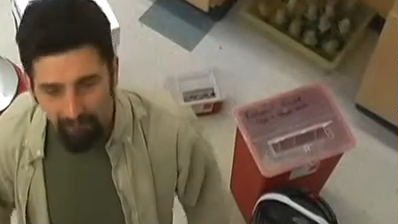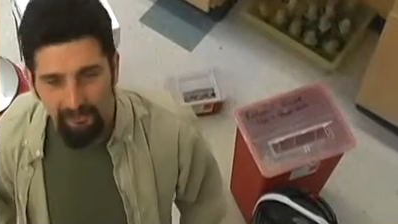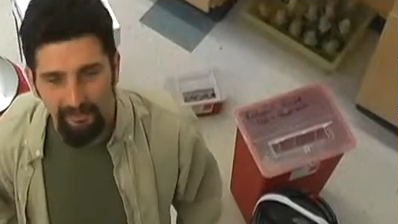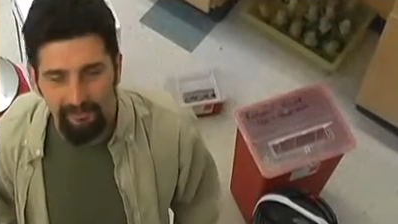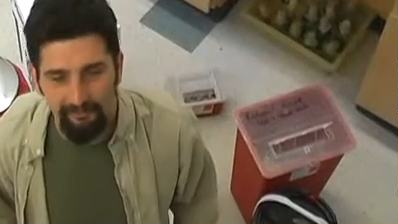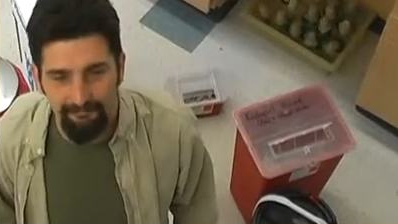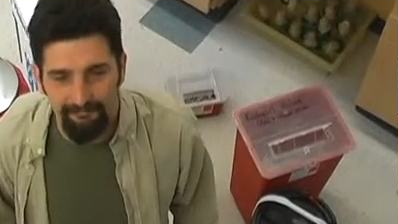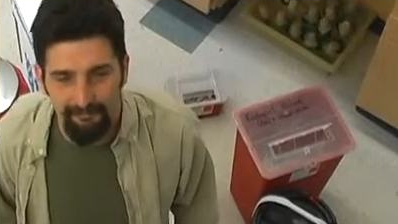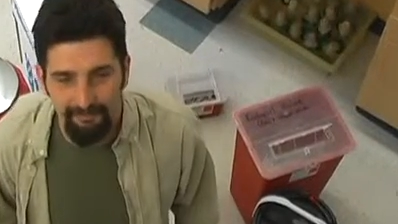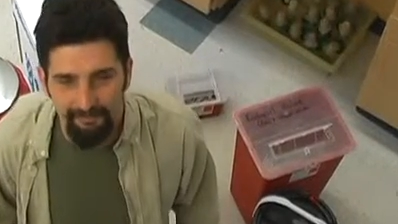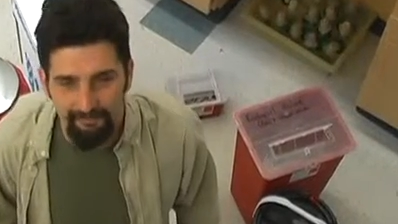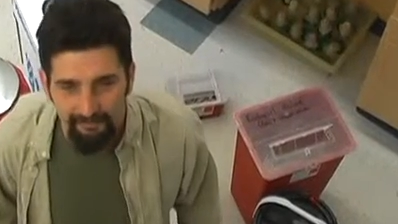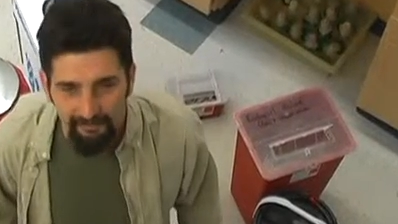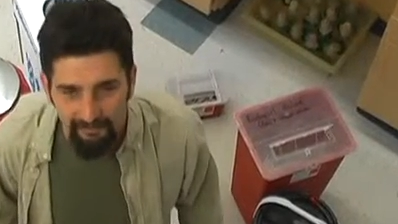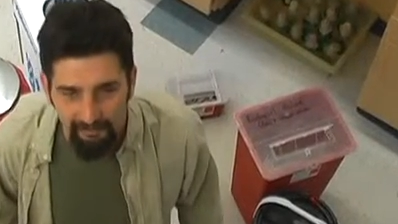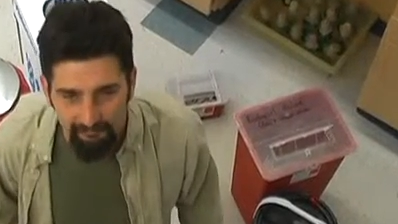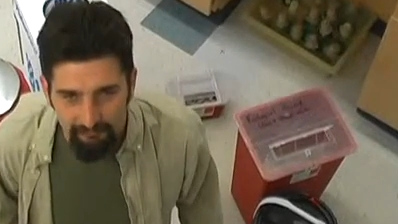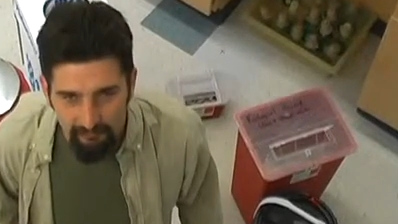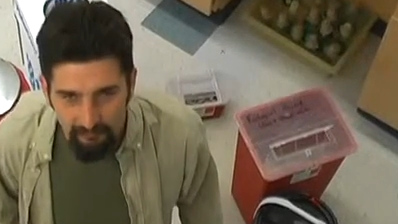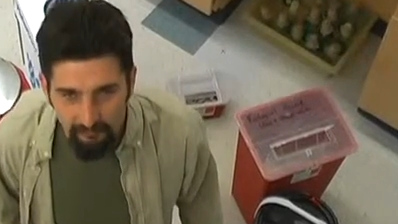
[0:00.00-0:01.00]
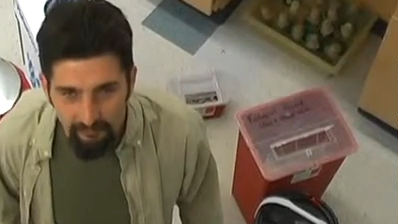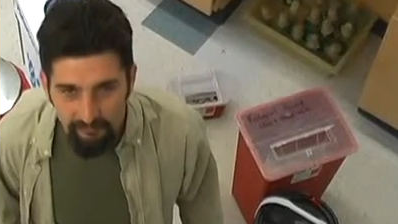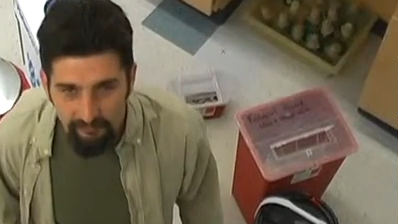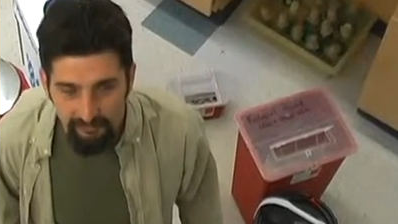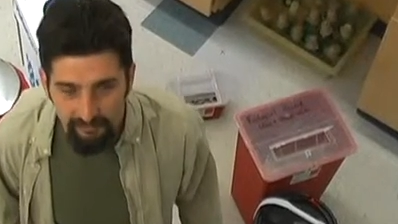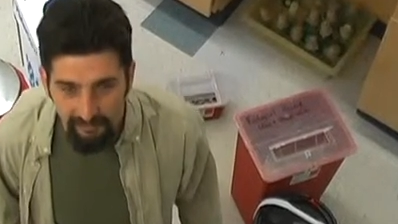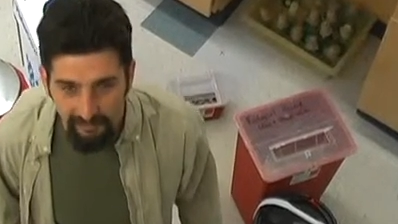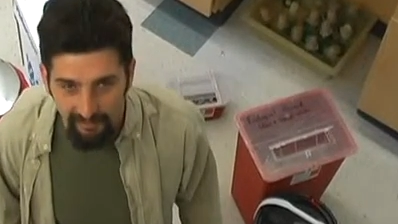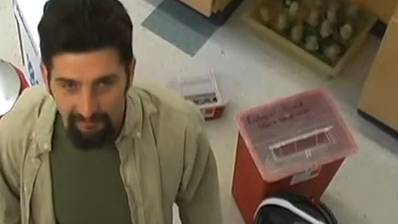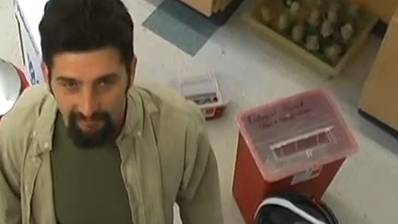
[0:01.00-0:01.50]
to your first day of
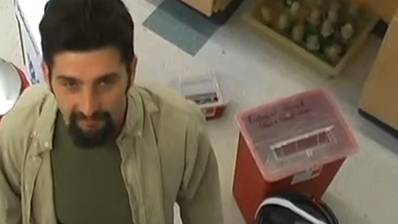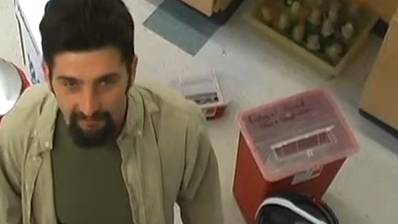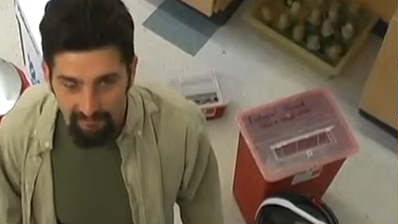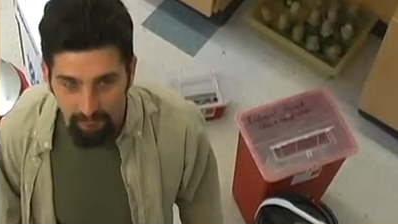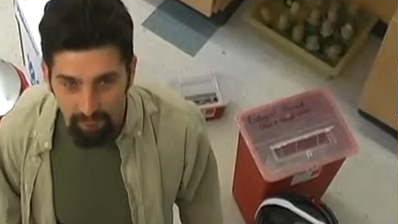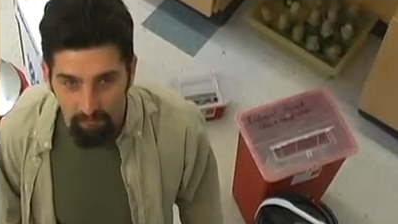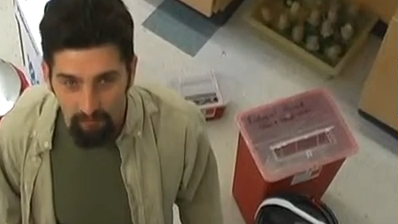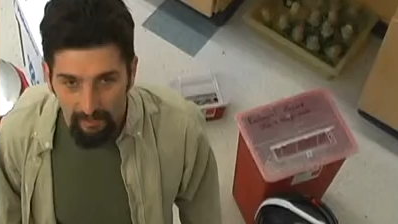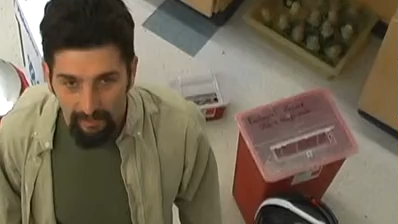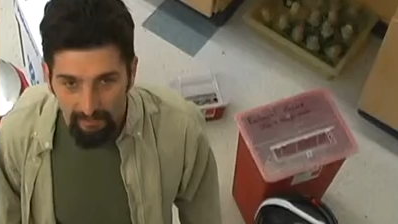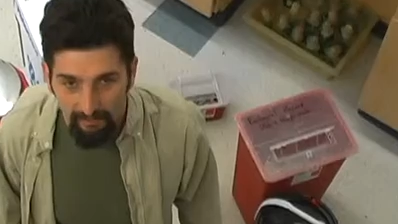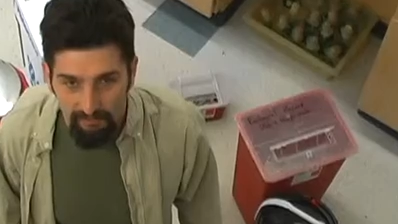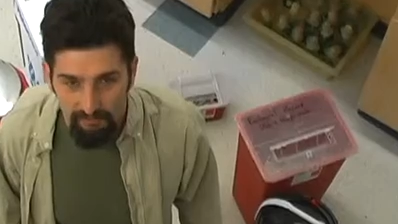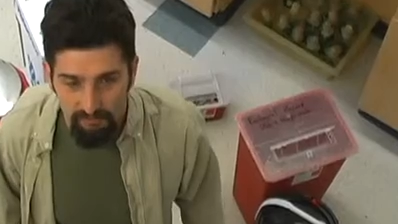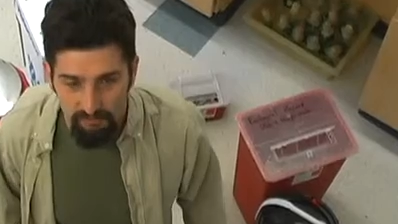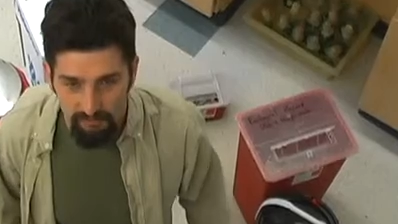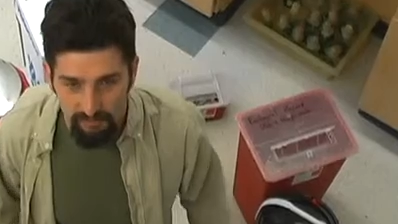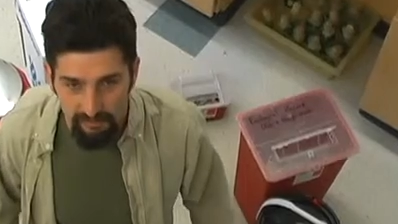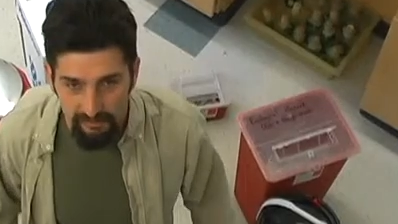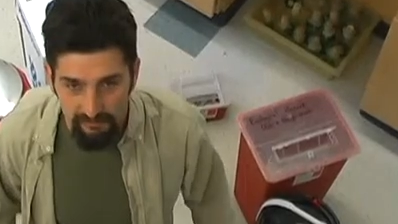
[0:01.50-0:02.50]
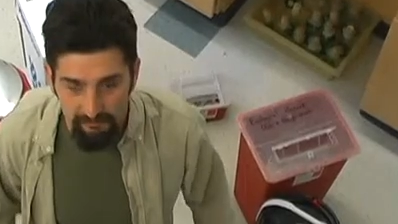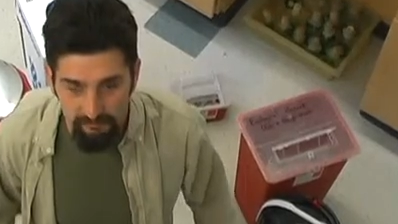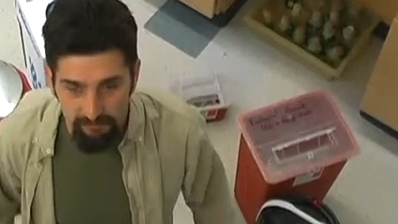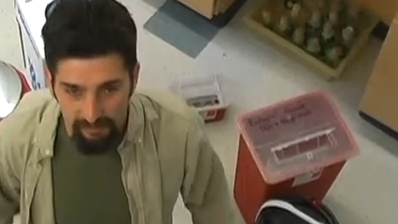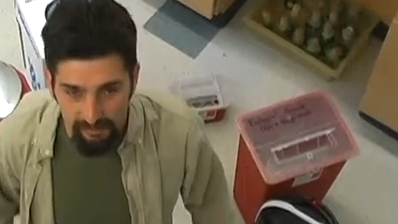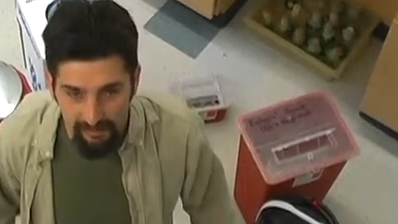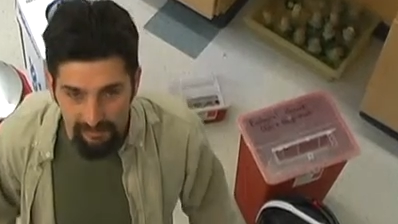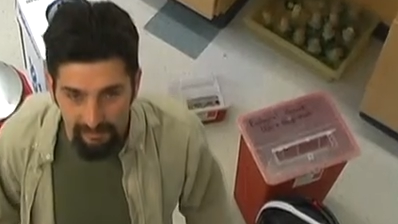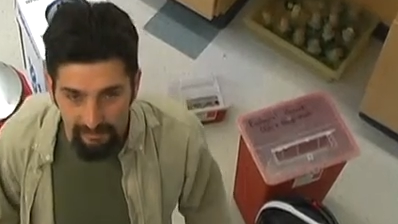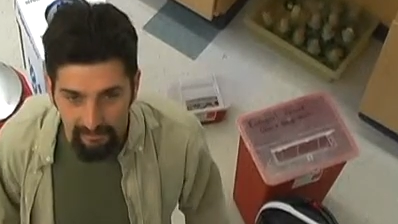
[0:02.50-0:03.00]
UCSD waste stream
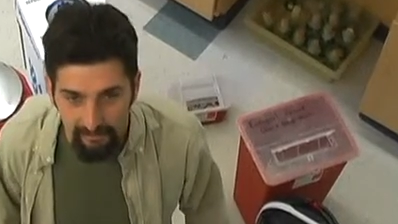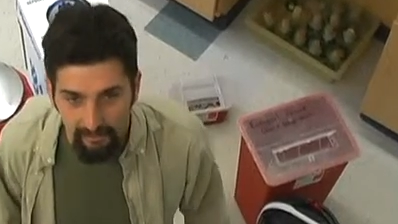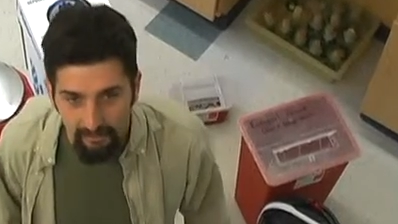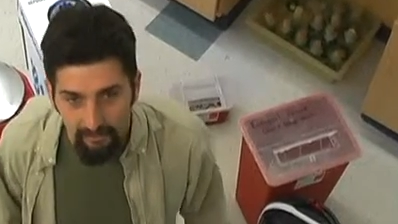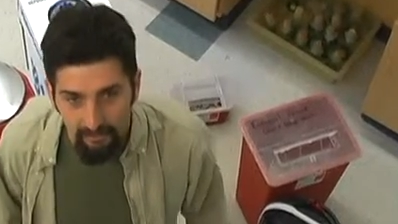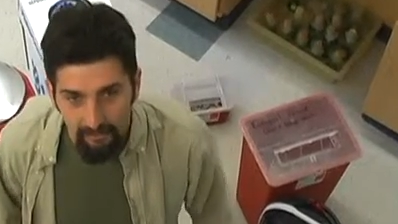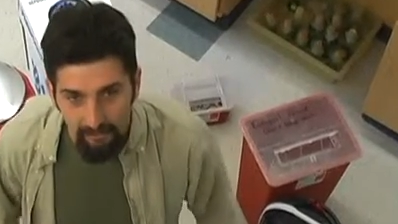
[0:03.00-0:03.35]
training.